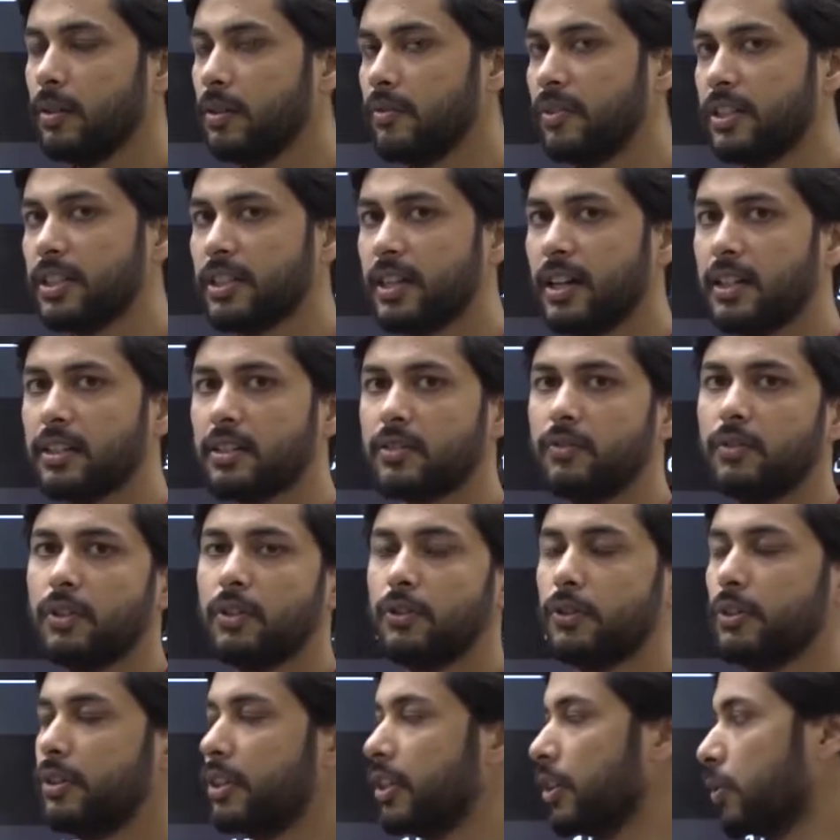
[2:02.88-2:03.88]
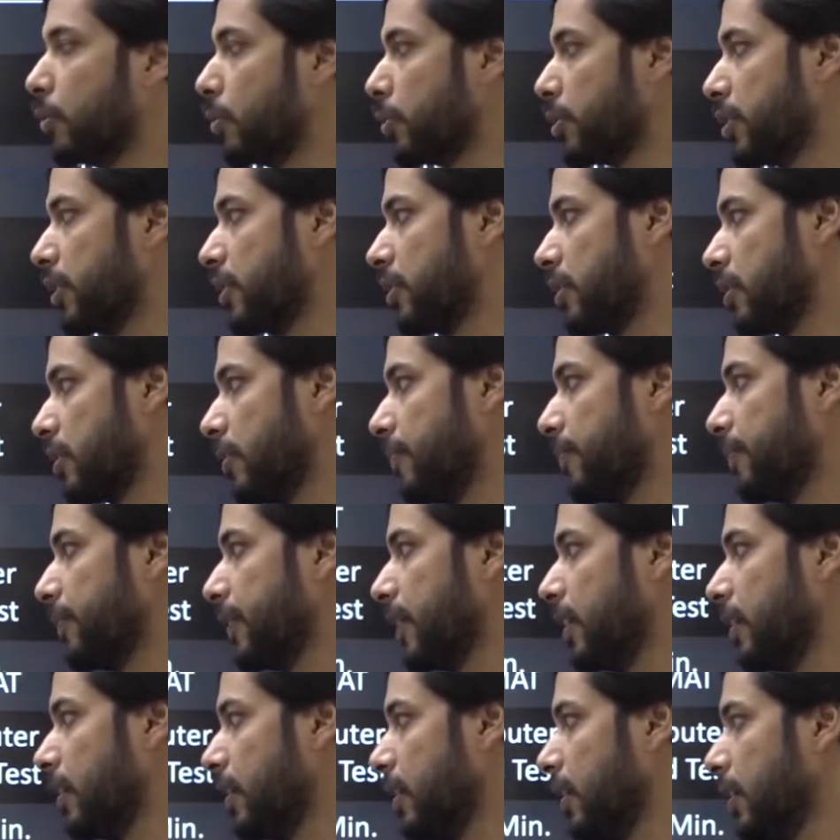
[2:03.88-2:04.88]
which asks 120 questions.
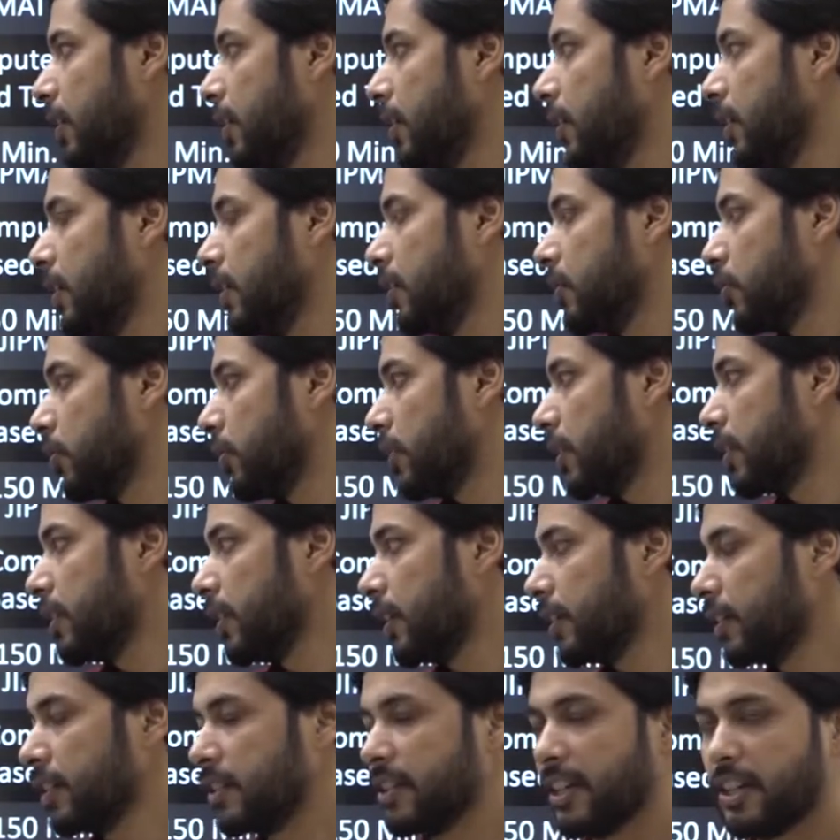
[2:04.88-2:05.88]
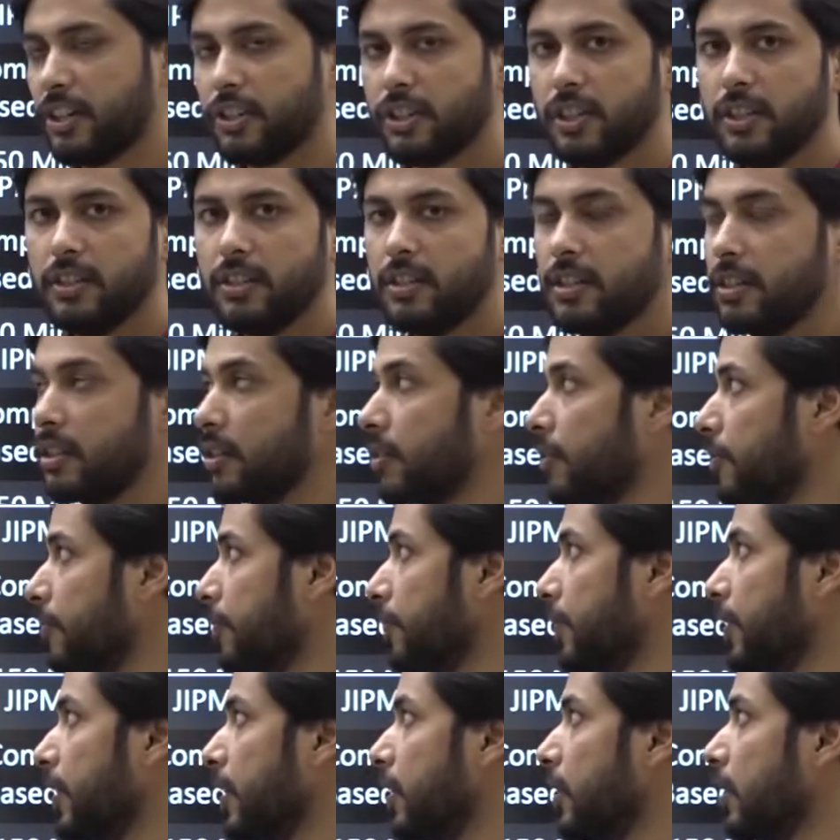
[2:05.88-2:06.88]
So these are the sections
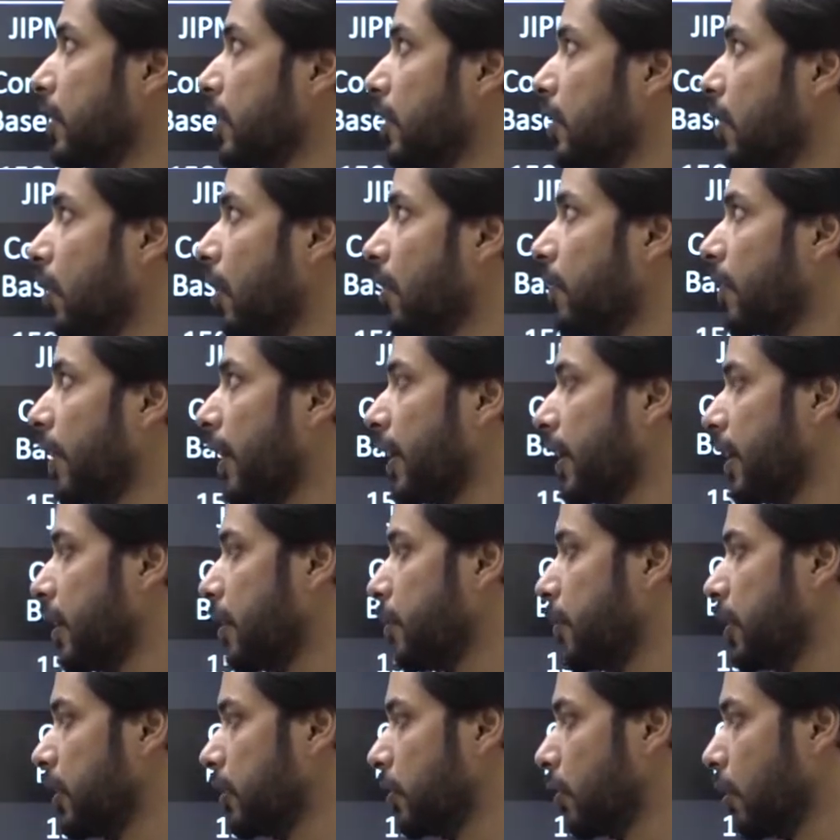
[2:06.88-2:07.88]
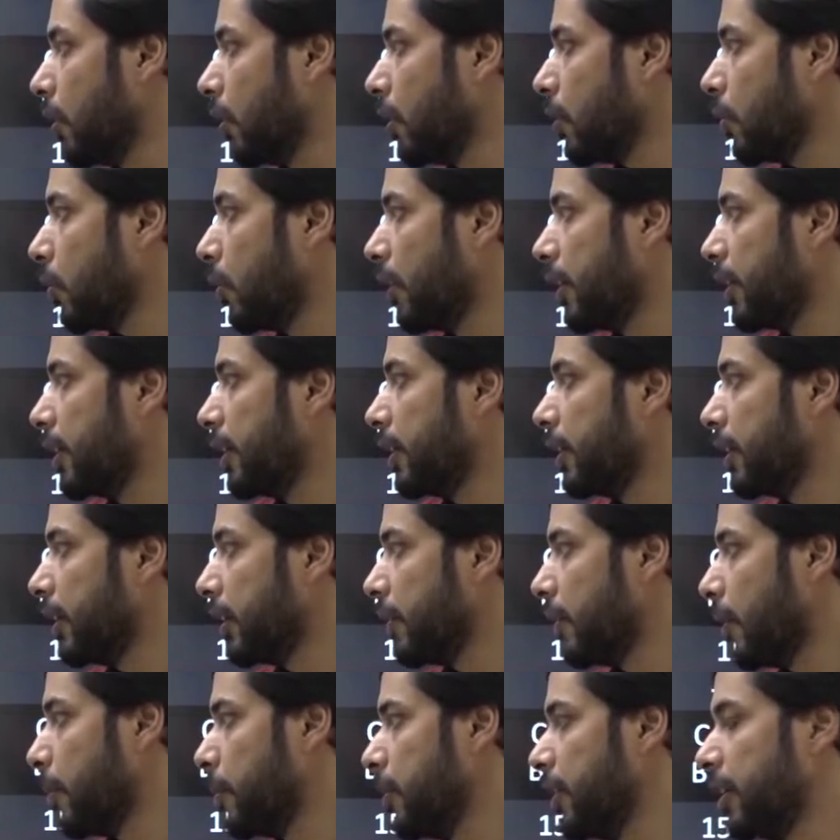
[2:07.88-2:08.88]
of IIM Indore: quantitative
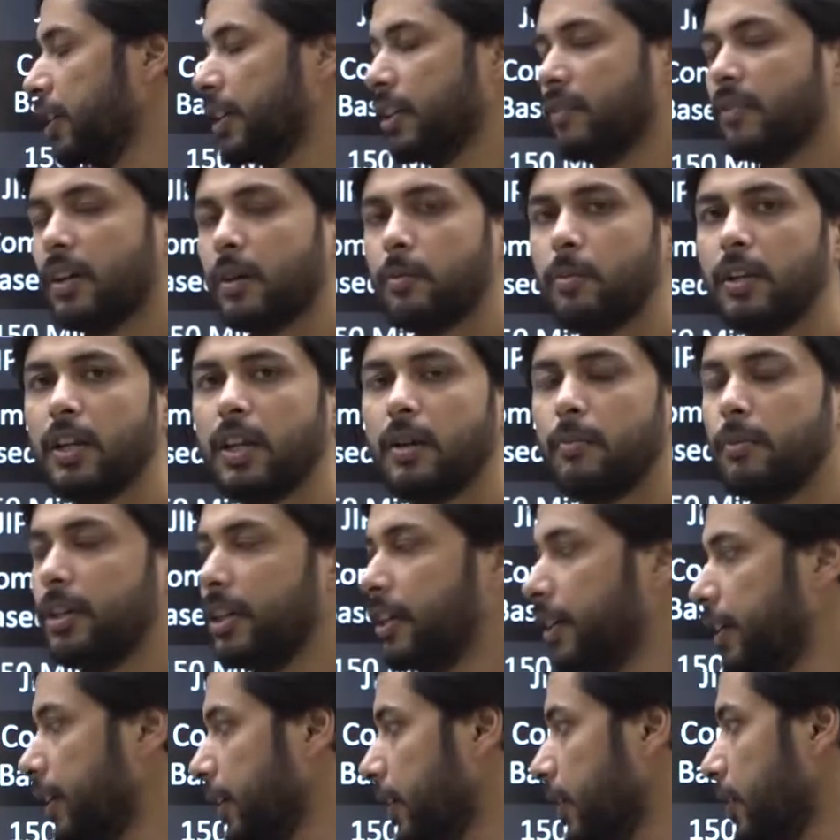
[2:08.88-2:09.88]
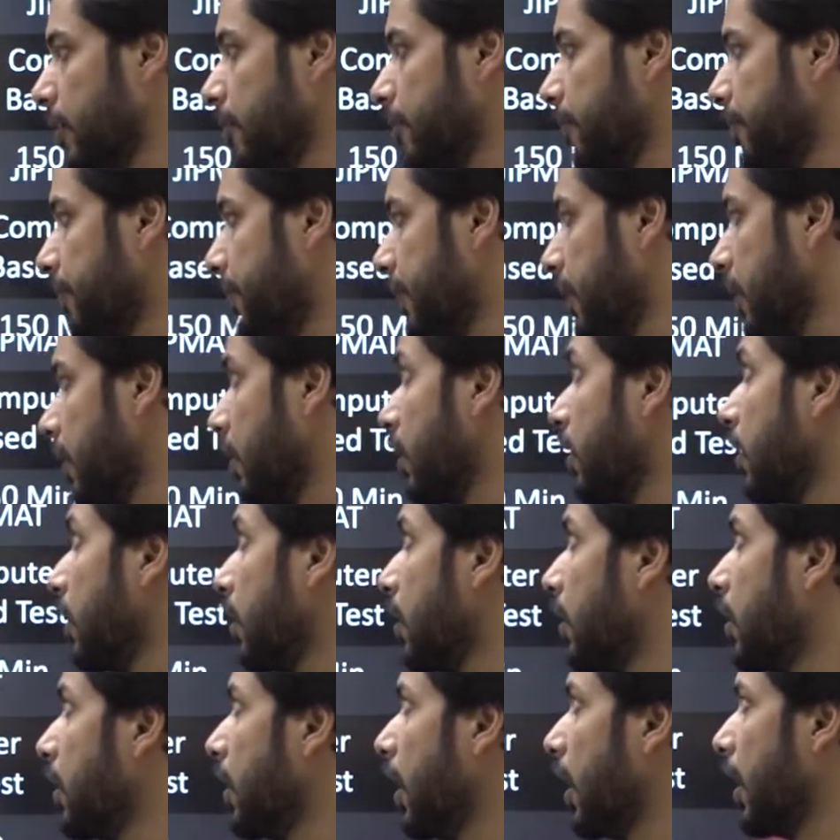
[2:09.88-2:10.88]
ability, verbal ability.
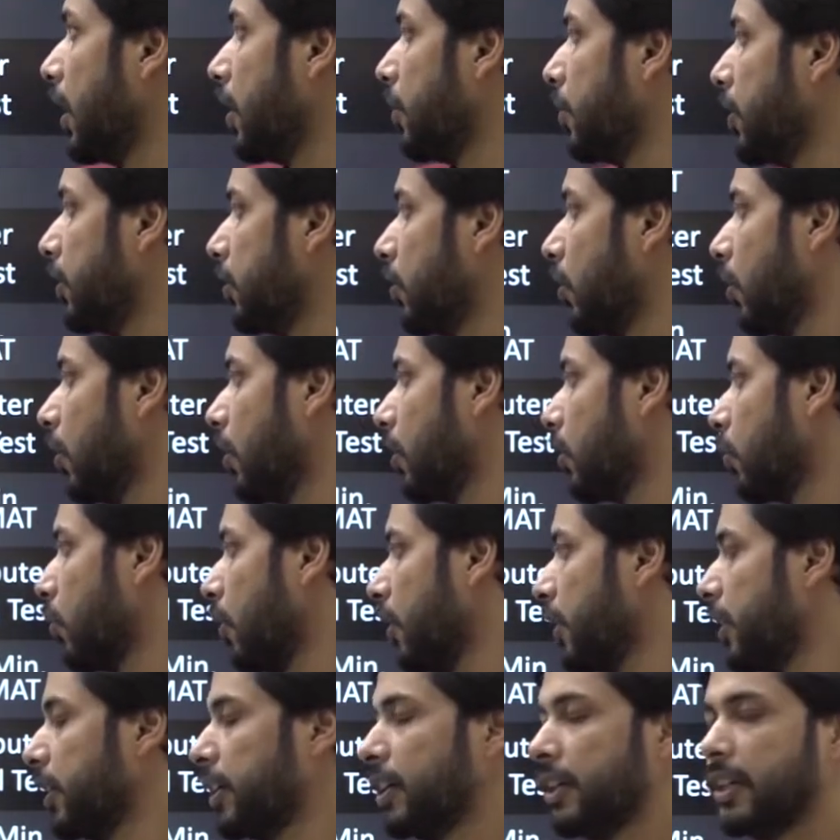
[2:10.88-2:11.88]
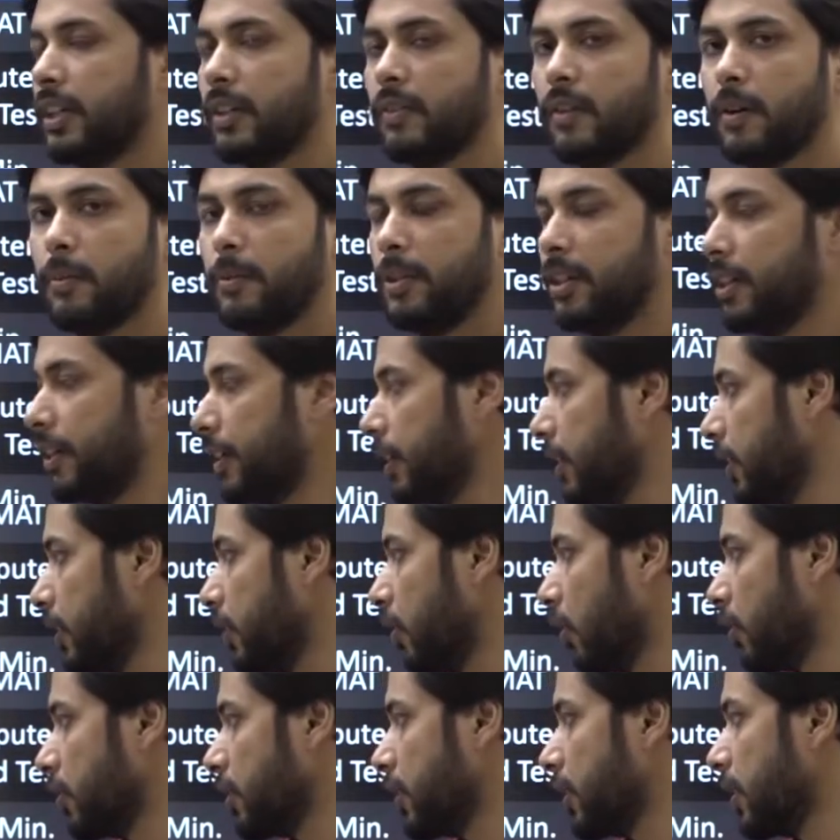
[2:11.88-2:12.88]
IIM Indore, quantitative ability,
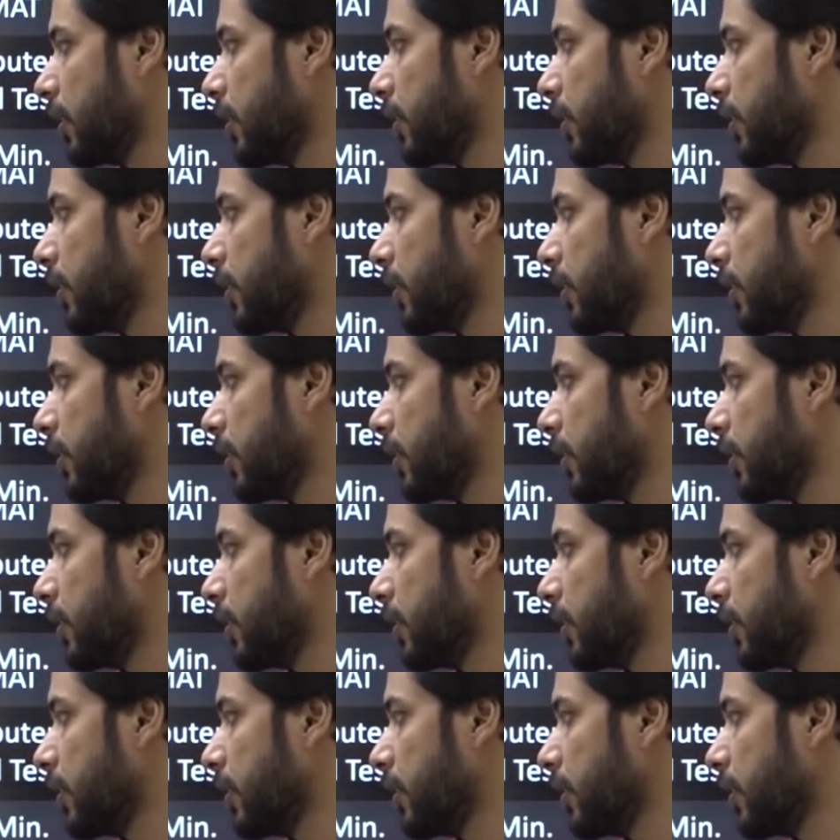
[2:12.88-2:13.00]
logical